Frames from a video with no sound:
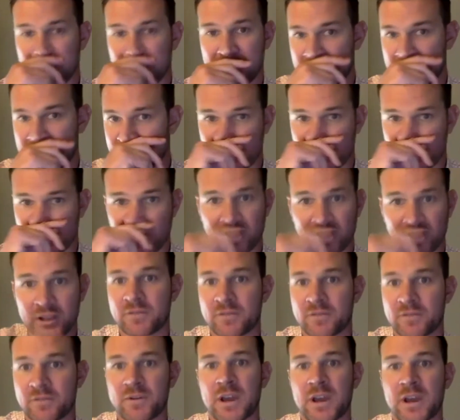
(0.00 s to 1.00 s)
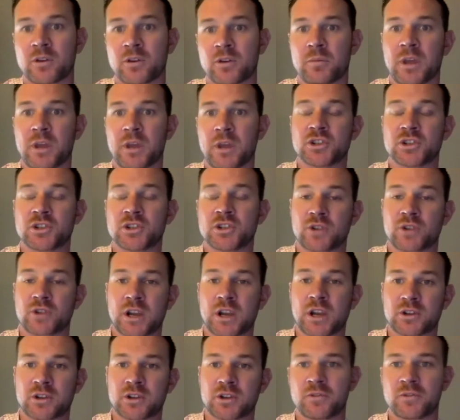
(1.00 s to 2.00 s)
He's currently the founder and managing
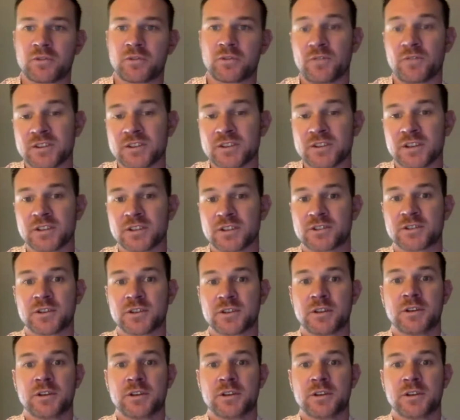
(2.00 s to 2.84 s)
director of Aventus.